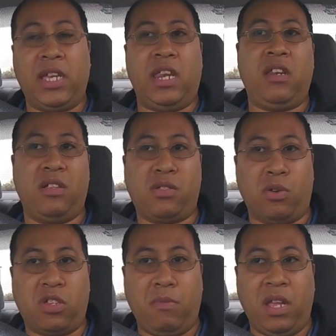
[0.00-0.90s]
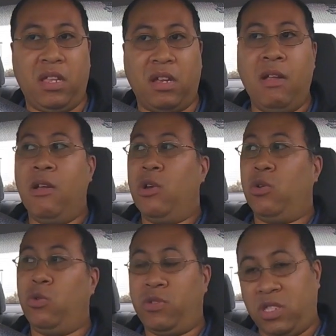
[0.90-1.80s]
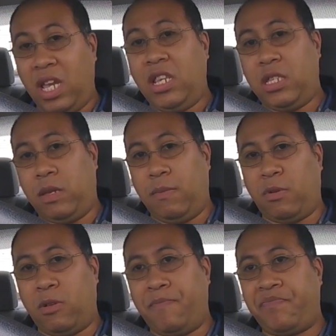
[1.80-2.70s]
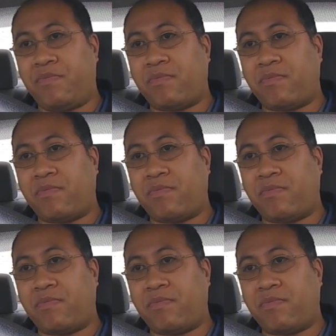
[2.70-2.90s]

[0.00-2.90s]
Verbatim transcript: to get into social media, who see these people